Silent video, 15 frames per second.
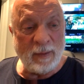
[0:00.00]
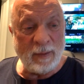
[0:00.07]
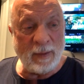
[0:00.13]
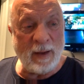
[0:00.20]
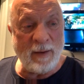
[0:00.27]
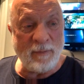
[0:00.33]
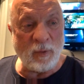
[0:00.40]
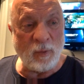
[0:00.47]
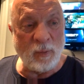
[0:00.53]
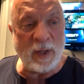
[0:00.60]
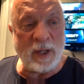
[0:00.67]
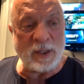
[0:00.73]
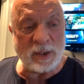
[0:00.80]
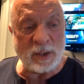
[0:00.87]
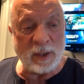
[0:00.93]
They have a
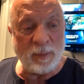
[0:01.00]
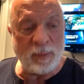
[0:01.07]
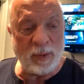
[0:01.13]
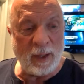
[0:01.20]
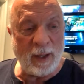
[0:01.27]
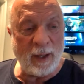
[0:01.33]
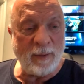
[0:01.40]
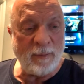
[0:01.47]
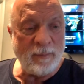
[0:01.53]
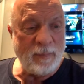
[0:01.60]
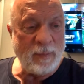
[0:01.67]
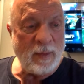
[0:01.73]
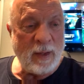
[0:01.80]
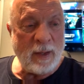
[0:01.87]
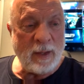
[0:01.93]
reason to play.
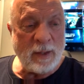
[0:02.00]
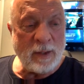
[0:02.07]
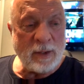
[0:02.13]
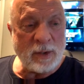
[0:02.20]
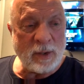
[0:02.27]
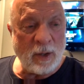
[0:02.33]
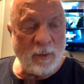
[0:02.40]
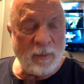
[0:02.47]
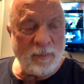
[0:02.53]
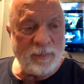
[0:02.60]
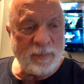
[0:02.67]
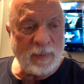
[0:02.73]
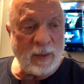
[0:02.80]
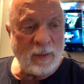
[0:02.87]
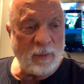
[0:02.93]
So
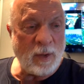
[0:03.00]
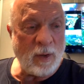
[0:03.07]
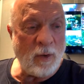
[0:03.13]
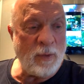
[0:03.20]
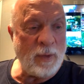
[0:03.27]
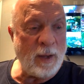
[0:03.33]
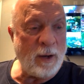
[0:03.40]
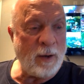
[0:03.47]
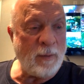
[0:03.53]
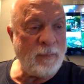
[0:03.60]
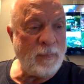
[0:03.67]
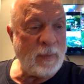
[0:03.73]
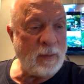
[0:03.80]
we go there.